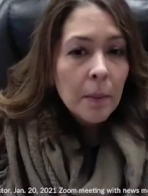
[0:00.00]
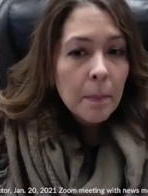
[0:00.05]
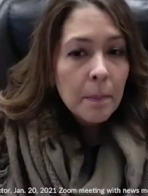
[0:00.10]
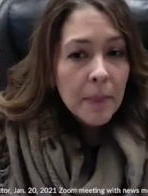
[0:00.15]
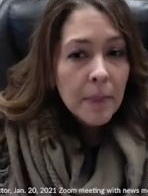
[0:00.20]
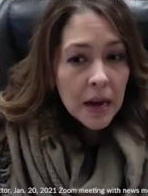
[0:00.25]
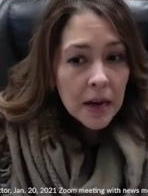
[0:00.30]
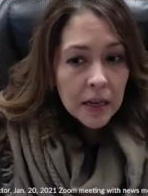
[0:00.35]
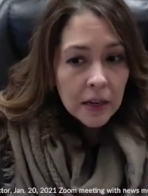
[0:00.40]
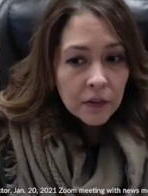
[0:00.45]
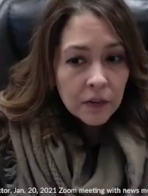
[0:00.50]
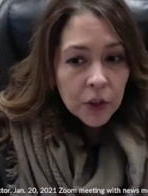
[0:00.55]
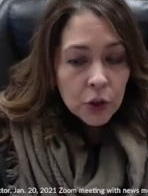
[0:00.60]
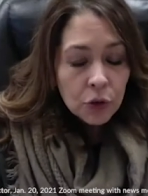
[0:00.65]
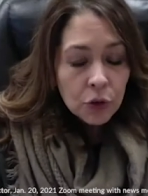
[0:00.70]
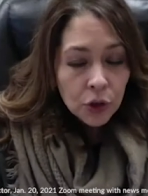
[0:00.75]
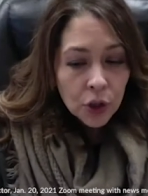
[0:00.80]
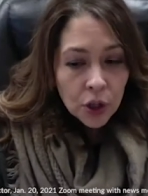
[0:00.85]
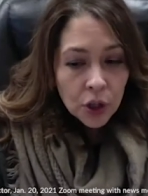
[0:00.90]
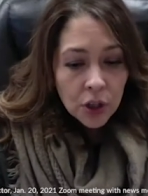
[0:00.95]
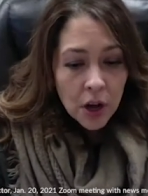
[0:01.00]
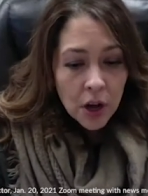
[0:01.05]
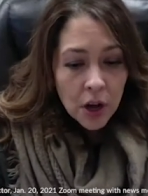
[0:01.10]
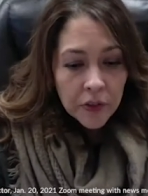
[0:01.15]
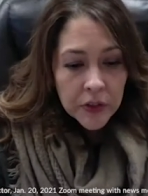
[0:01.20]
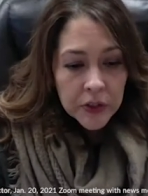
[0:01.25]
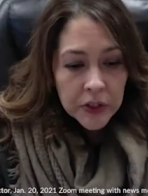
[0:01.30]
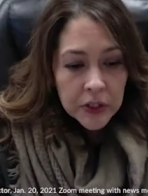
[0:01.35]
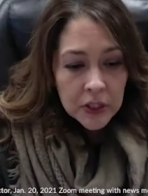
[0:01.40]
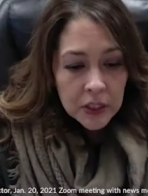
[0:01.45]
But if you look on
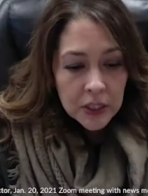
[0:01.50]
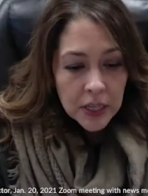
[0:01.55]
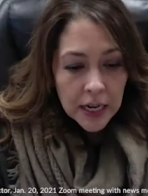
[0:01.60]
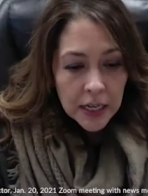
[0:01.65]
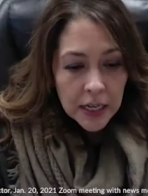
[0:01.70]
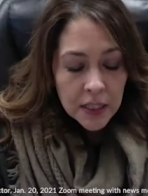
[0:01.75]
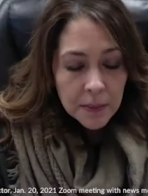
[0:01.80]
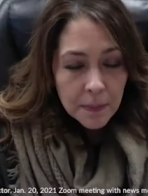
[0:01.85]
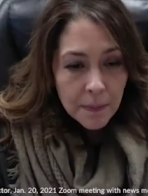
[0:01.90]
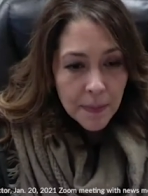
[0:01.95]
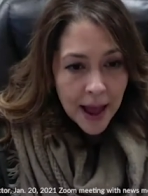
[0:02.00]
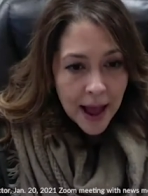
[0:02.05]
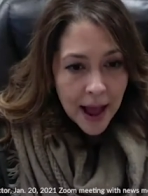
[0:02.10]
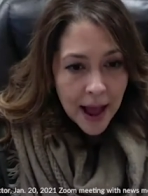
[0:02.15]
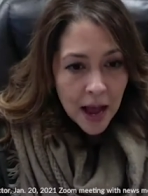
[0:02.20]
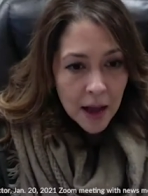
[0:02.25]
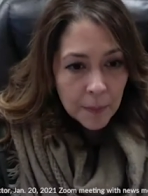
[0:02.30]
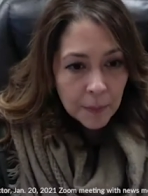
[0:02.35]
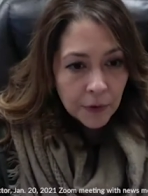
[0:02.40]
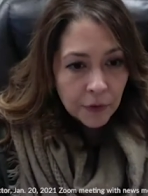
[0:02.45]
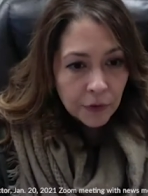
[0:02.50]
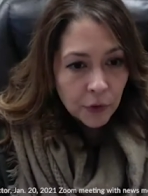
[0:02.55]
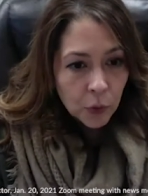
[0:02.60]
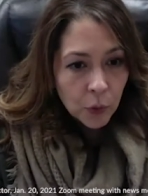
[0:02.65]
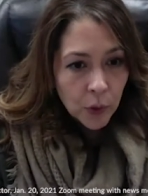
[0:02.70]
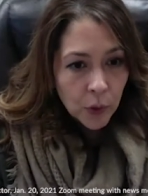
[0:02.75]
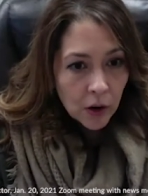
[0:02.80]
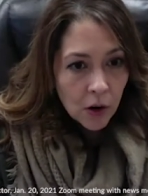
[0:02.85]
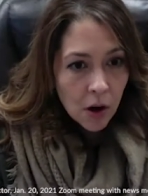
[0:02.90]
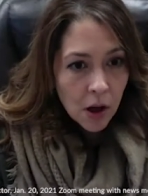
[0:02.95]
the state's map for
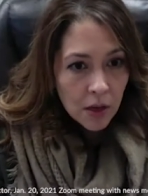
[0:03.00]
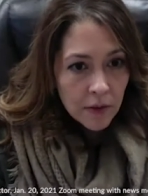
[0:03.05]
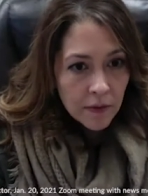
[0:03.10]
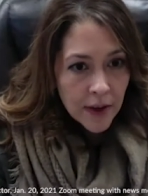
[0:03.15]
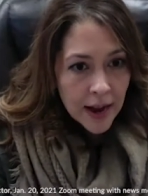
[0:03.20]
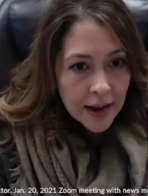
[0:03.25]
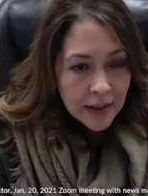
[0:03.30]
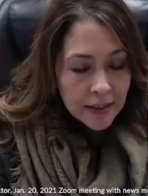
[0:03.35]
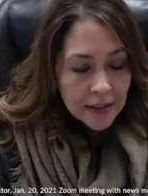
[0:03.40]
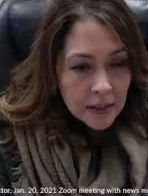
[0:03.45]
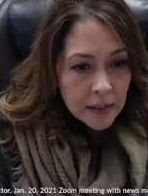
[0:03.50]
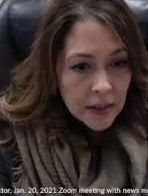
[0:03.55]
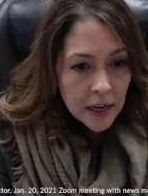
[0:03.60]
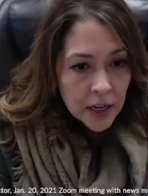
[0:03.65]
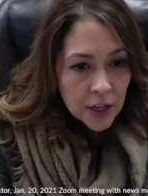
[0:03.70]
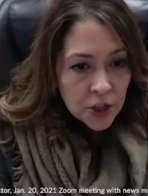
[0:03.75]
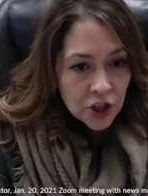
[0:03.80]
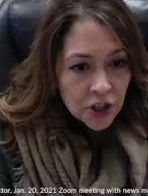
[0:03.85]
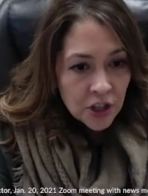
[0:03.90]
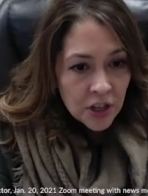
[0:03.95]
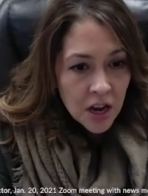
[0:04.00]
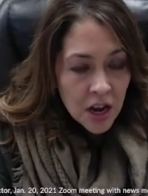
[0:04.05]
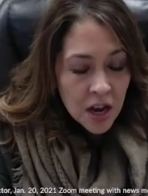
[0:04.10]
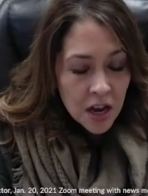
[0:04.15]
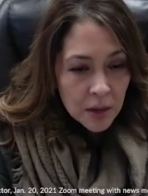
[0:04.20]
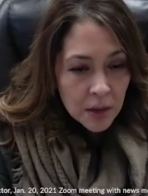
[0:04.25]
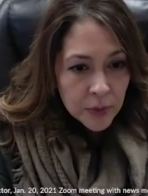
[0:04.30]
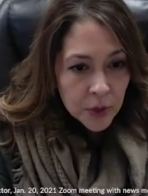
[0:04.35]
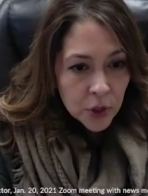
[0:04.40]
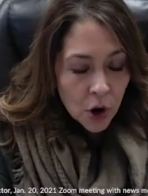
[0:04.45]
where all the vaccination
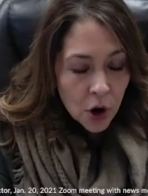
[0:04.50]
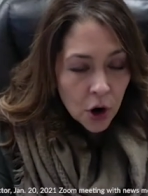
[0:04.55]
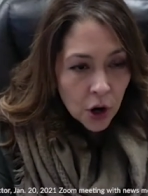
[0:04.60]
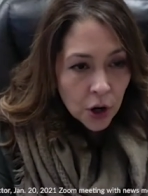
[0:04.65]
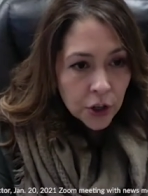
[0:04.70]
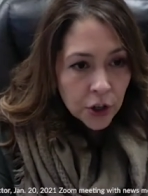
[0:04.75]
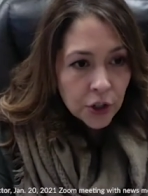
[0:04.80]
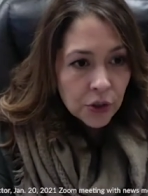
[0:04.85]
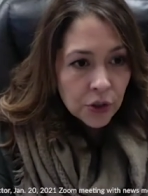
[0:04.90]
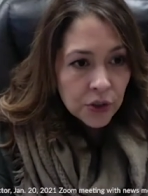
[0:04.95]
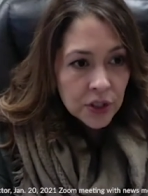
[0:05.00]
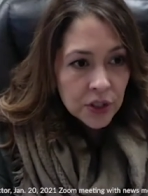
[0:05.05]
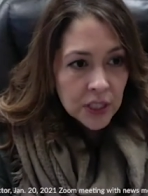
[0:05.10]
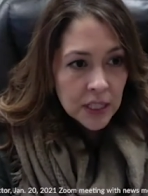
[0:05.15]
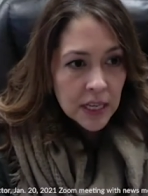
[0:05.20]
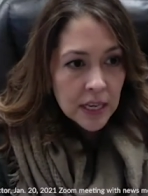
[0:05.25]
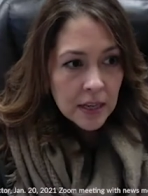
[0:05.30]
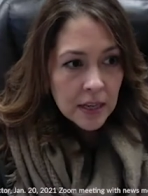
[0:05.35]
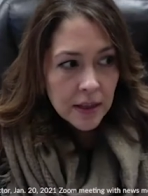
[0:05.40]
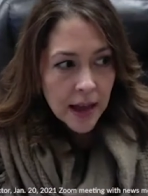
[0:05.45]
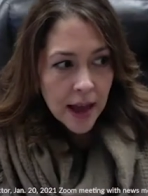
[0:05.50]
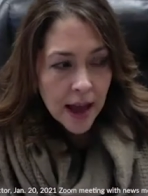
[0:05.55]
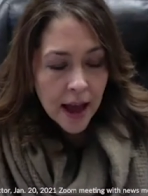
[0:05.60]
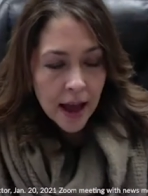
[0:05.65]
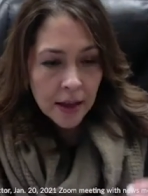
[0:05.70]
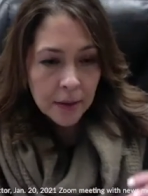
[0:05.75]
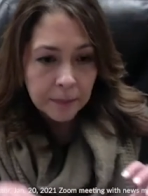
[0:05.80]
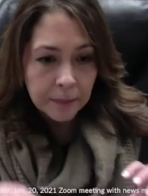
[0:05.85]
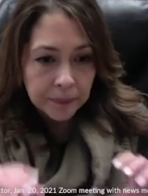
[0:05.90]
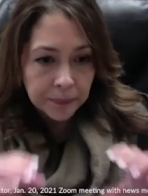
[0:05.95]
hubs are, you'll see
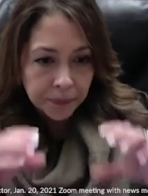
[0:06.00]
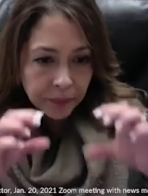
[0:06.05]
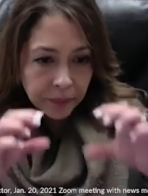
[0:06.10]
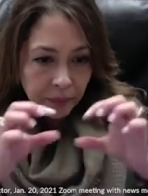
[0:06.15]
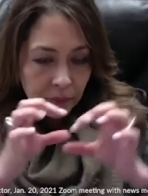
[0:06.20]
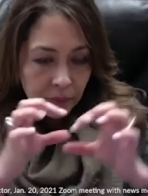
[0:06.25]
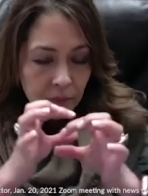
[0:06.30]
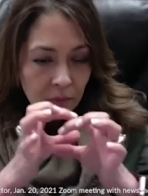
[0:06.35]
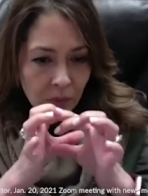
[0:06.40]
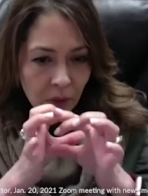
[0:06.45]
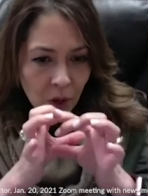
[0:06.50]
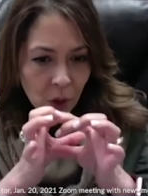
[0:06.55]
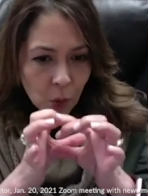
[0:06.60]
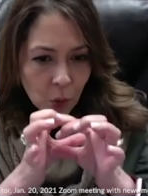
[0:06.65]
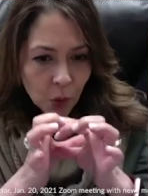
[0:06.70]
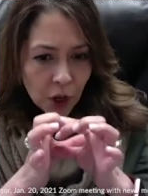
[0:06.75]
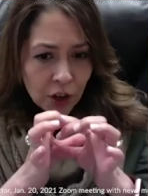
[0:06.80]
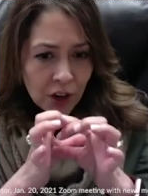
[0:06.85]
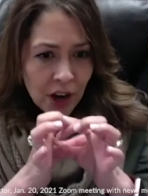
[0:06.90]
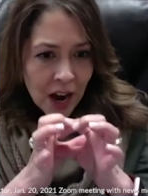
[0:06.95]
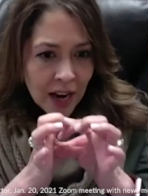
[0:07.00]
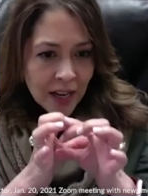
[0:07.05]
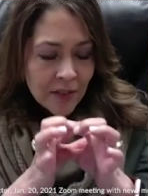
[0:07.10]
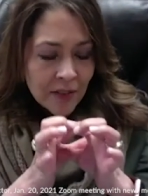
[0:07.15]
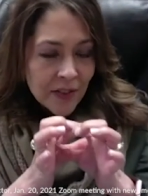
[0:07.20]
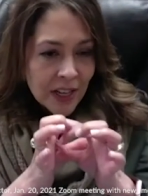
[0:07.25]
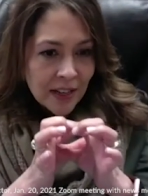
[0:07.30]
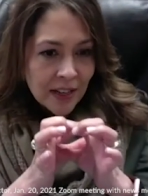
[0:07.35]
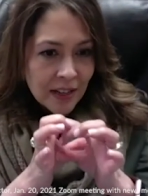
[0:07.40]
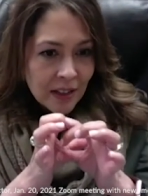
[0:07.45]
that we're kind of
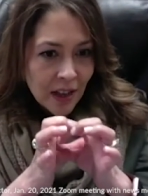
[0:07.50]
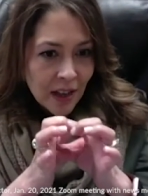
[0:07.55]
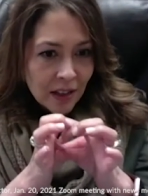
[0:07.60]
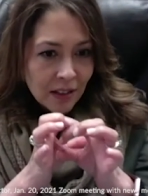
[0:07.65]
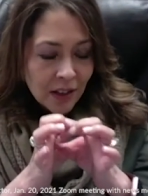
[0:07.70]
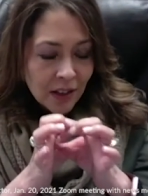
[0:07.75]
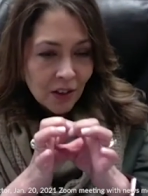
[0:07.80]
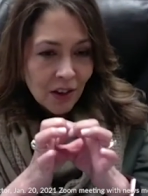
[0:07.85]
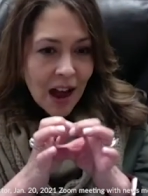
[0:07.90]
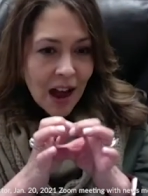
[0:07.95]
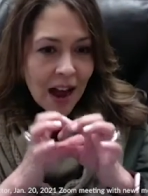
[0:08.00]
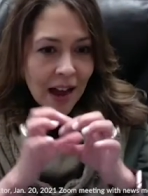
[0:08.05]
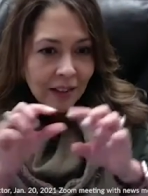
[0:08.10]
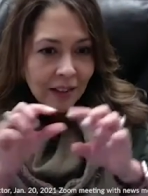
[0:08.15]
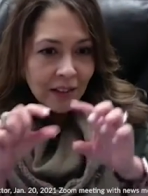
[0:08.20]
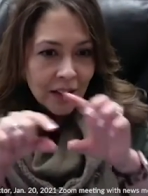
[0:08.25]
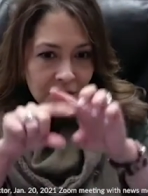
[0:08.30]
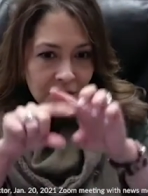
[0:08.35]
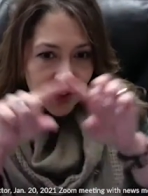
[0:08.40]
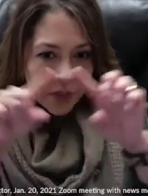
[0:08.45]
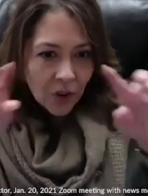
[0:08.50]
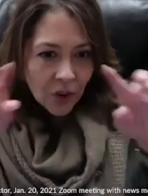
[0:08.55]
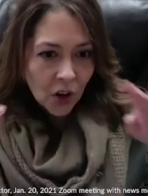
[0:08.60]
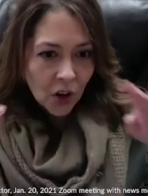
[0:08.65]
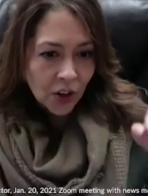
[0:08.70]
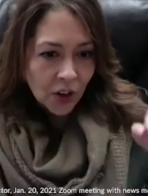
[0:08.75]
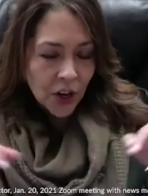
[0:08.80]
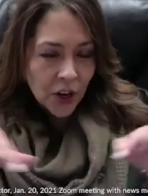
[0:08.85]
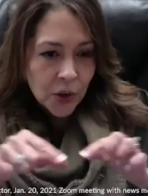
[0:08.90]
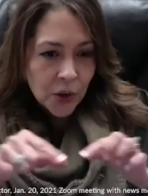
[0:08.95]
in an, a little island of
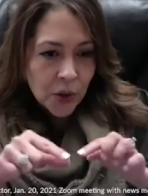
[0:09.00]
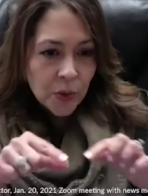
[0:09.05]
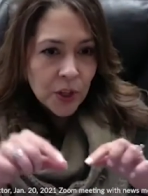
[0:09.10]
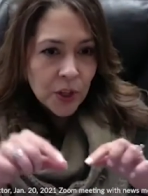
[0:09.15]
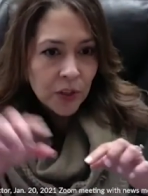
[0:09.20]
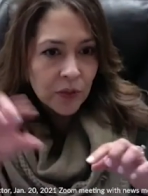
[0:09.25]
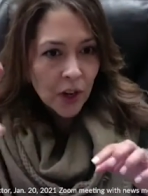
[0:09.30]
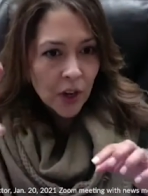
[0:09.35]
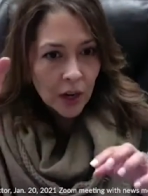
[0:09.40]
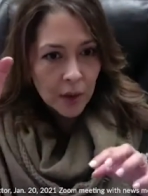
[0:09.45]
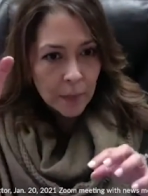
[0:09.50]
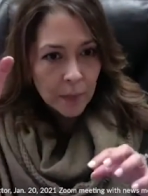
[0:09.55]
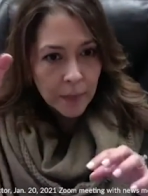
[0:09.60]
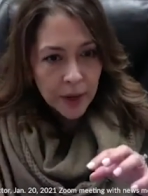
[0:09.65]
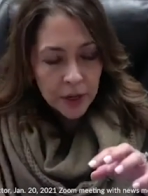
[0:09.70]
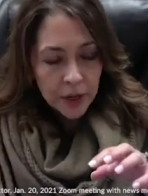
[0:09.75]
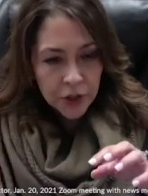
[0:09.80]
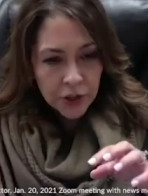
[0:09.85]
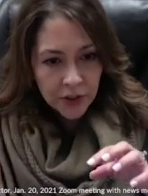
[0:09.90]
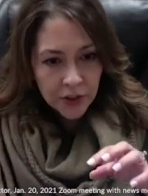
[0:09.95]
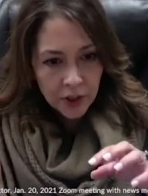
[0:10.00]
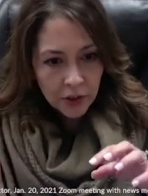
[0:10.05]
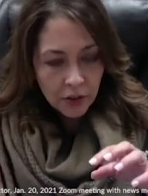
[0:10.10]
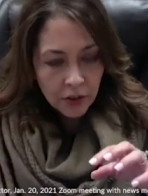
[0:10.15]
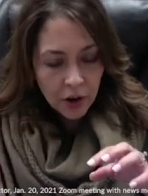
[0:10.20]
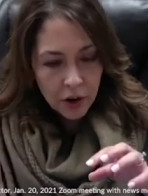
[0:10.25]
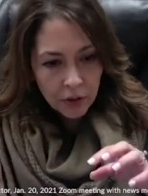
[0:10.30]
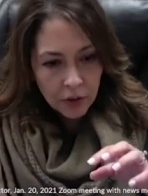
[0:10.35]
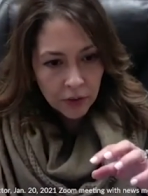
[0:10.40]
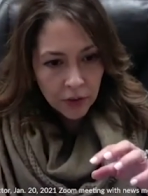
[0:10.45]
our own. You've got a bunch that are
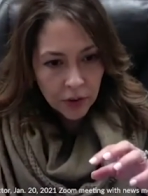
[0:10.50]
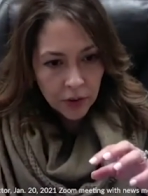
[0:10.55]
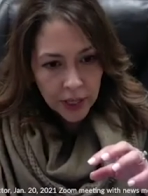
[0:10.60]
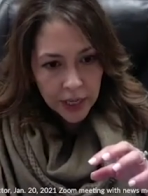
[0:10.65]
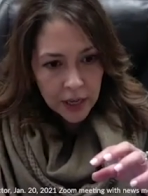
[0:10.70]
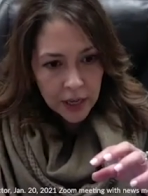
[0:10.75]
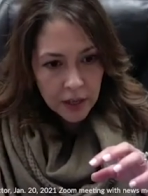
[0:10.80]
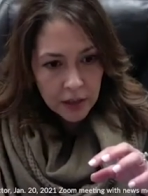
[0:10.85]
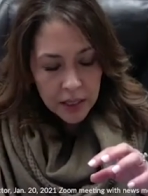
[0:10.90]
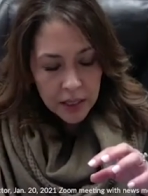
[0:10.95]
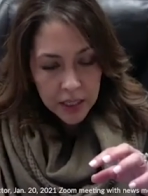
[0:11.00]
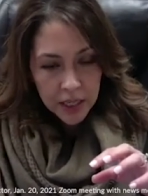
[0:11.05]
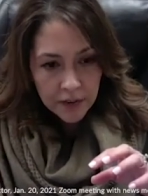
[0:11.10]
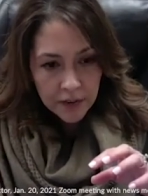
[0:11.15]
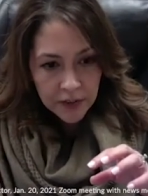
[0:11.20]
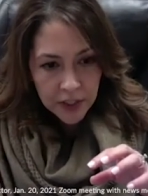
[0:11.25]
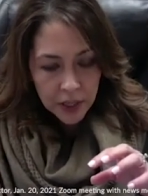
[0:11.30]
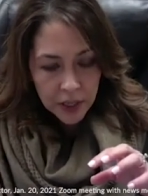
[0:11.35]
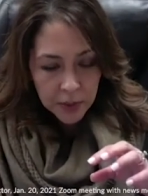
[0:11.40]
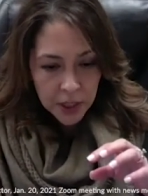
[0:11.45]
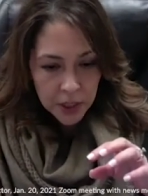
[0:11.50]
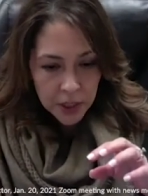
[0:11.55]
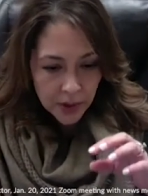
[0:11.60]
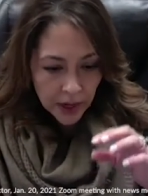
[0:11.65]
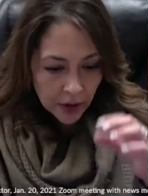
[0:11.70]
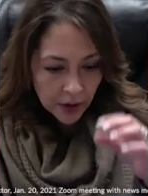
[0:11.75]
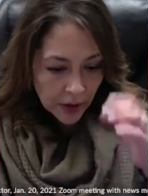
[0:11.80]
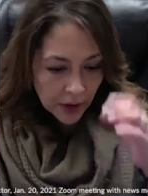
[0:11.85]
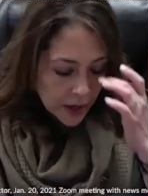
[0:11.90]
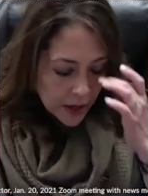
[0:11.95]
over in the D F W
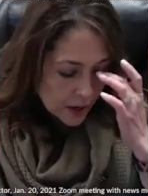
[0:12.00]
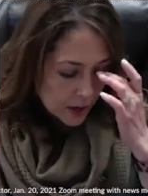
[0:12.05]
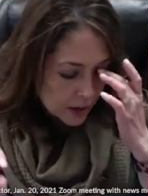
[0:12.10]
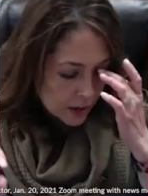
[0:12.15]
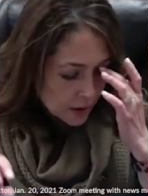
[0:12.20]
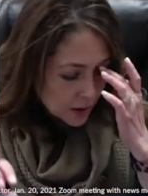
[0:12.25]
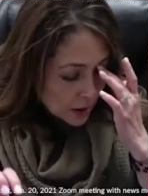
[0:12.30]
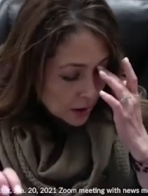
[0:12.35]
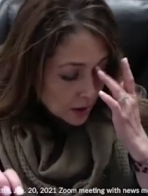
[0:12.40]
area.